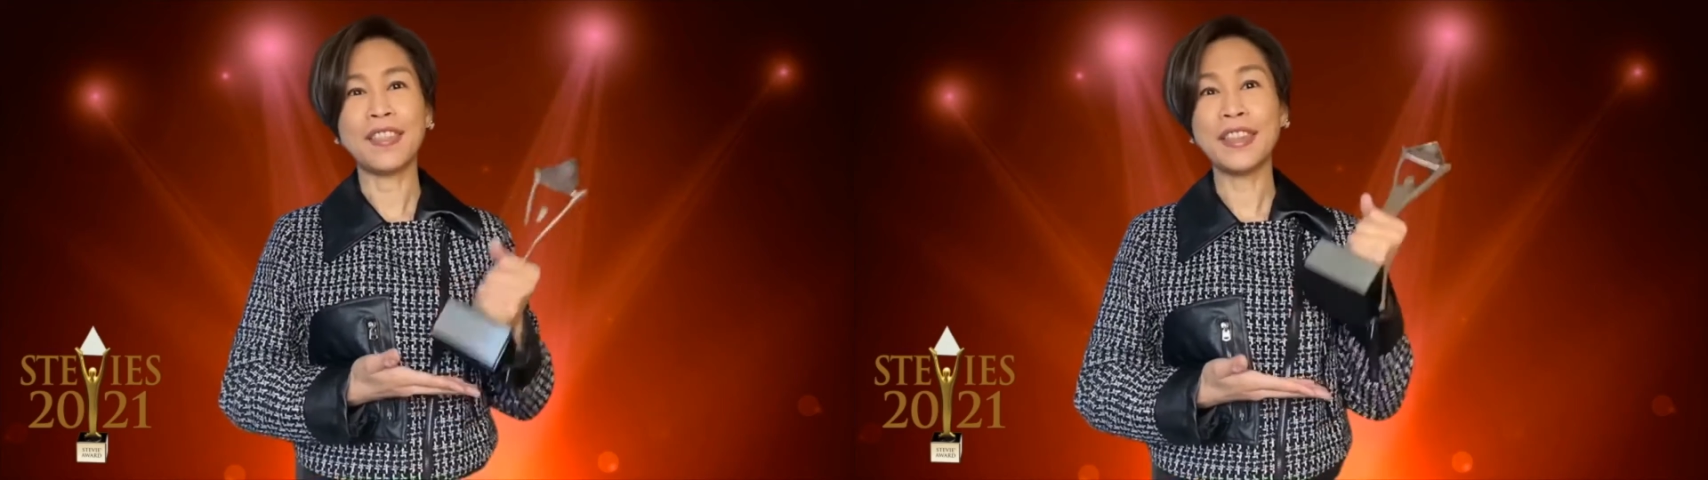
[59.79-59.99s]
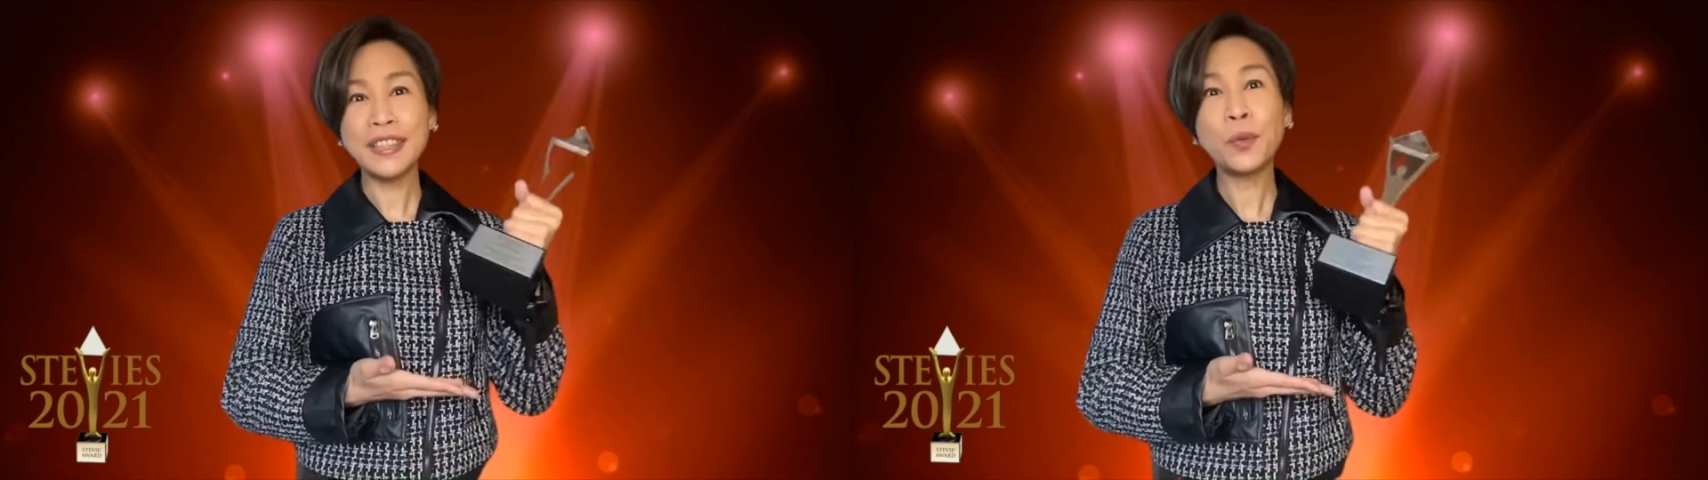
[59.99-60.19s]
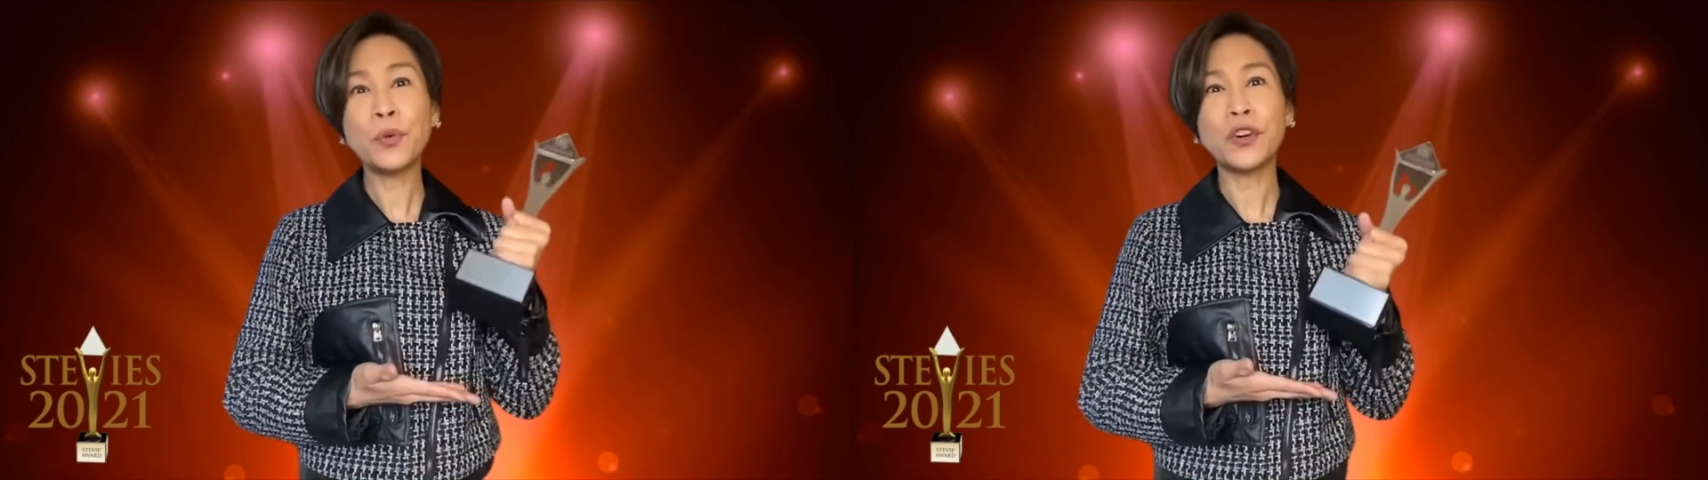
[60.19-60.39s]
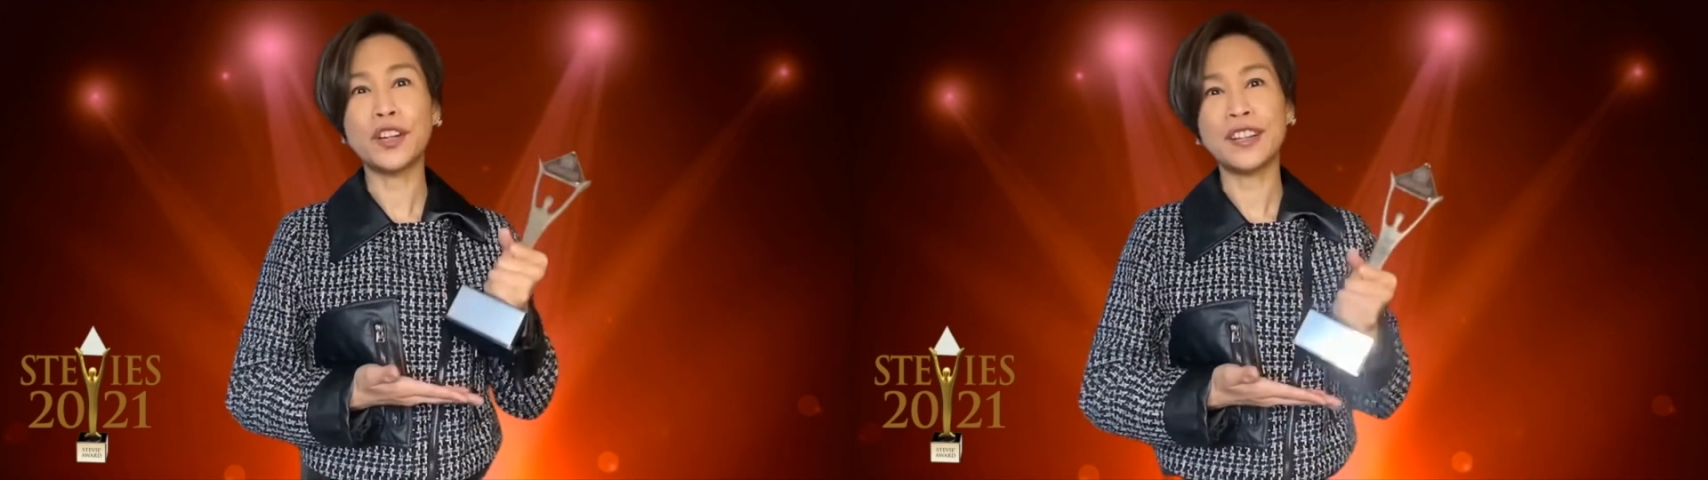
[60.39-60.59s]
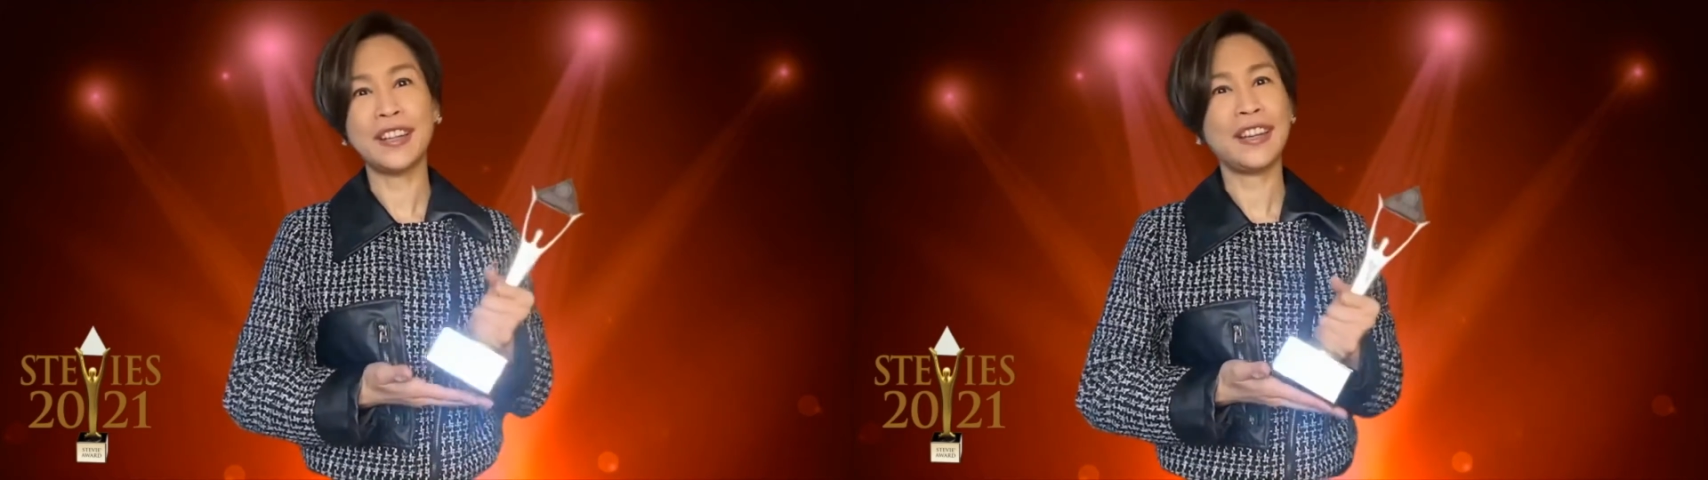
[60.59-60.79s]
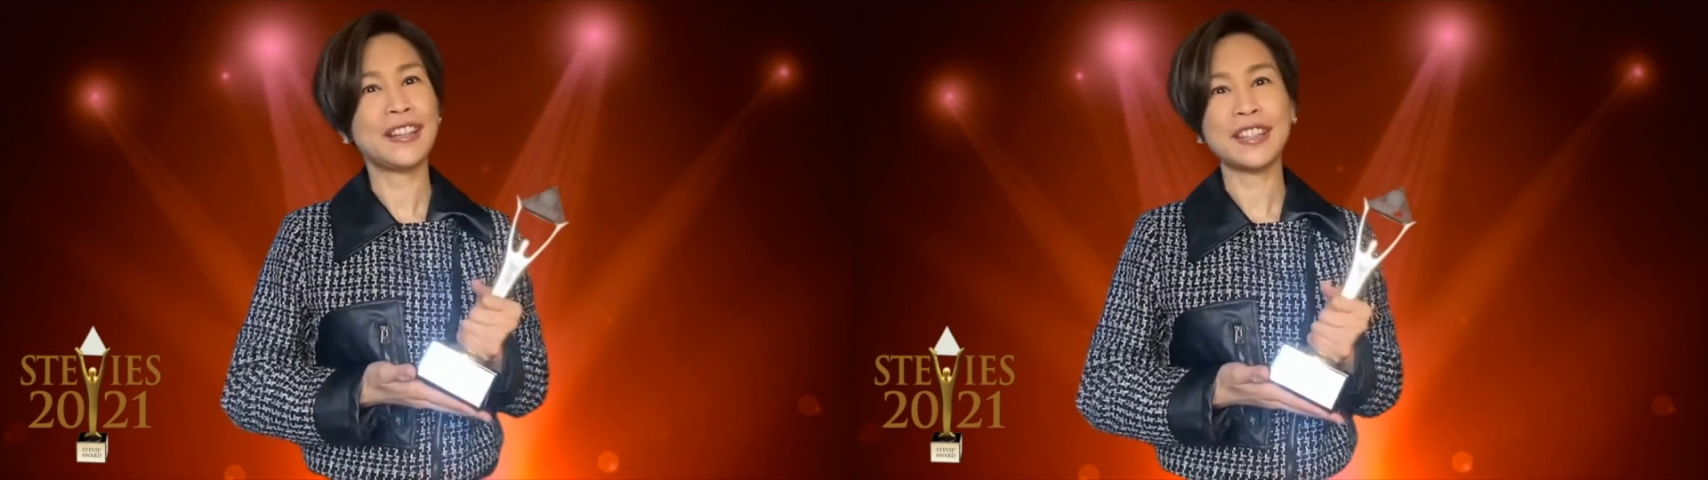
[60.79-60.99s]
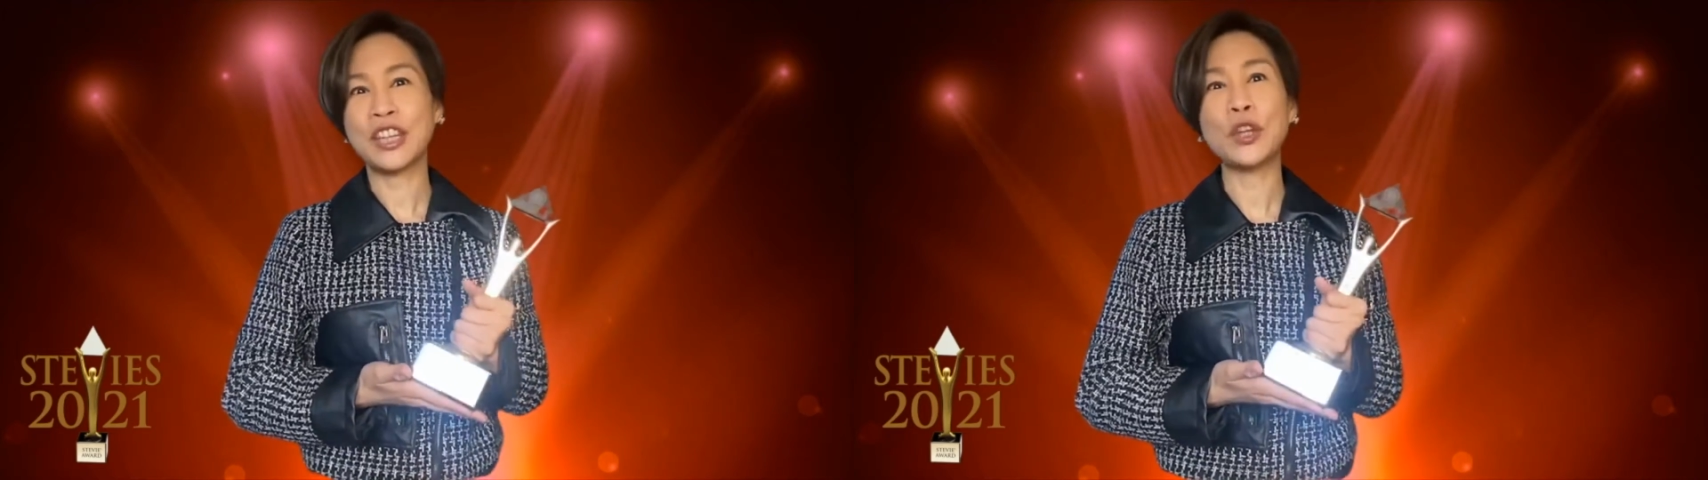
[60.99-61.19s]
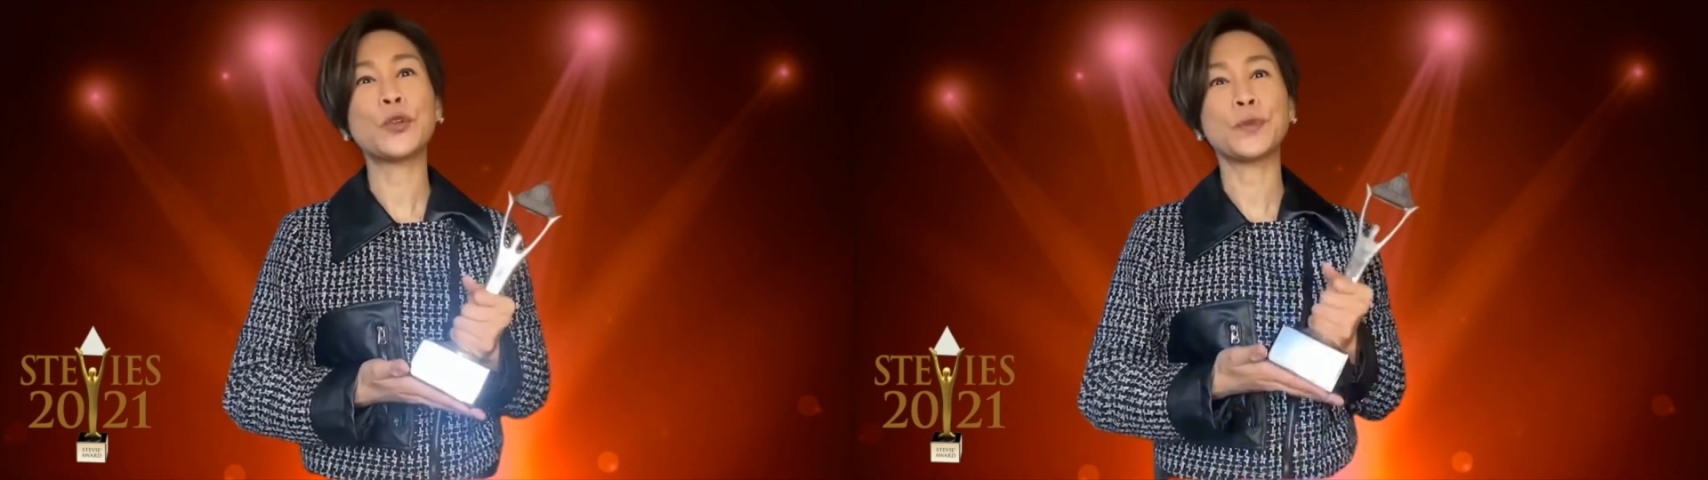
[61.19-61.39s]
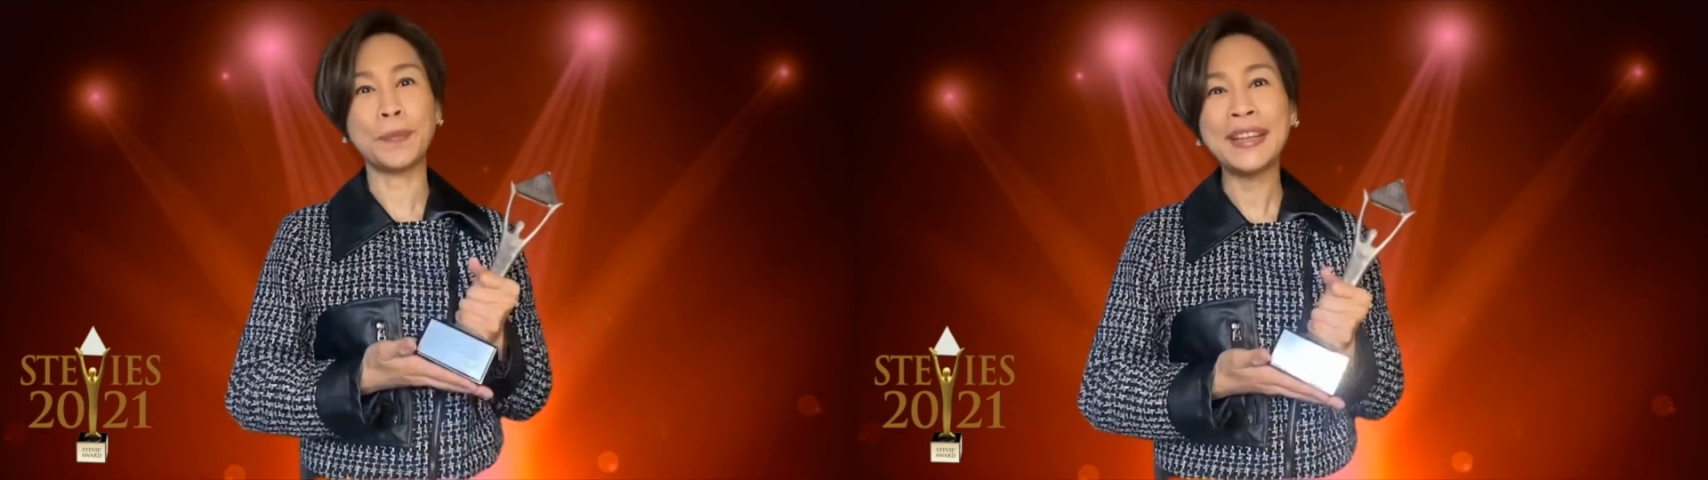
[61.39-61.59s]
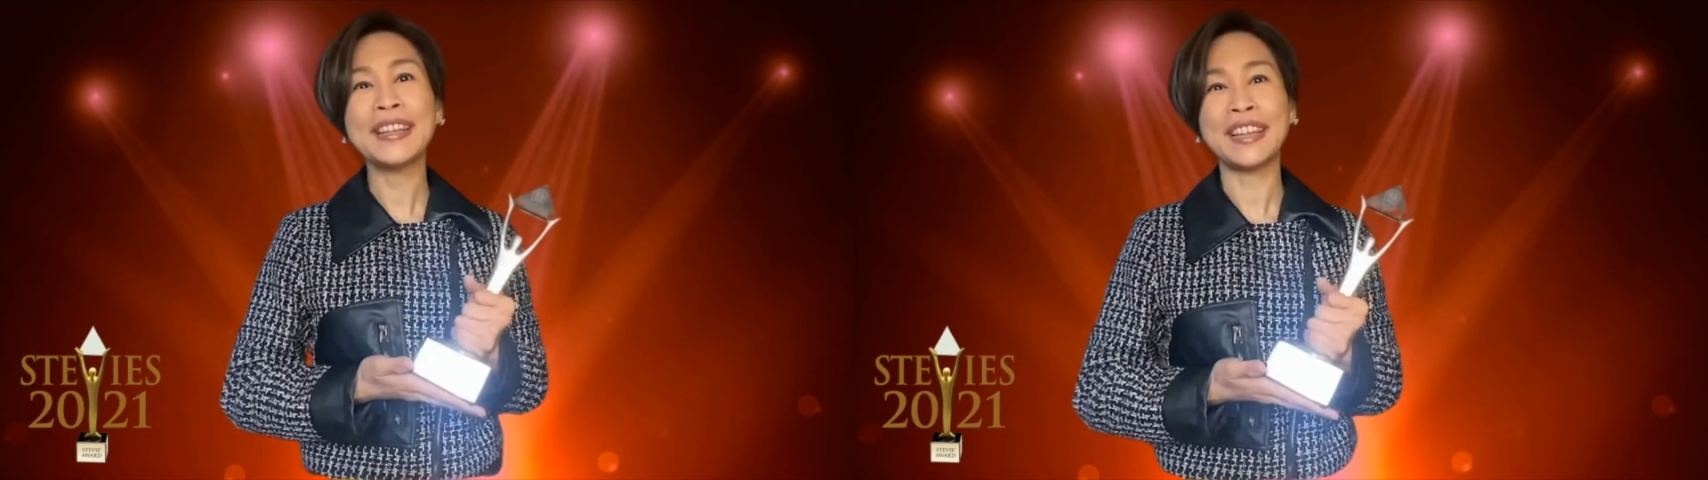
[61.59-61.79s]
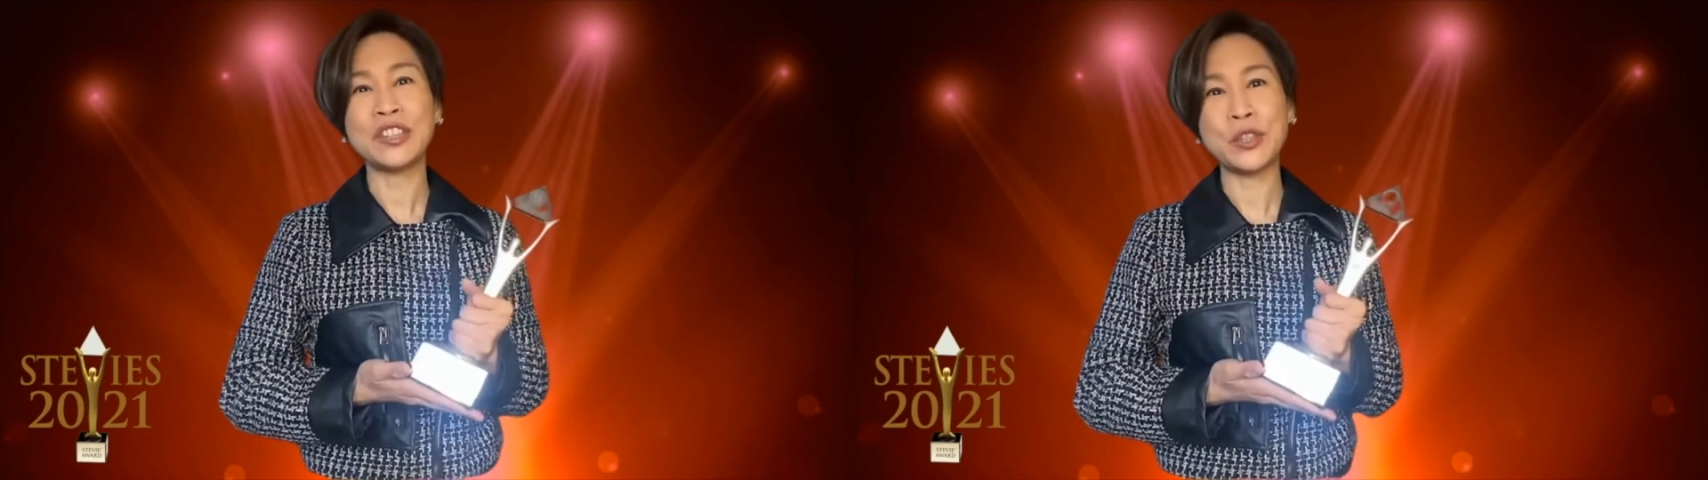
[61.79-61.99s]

This award is huge meaning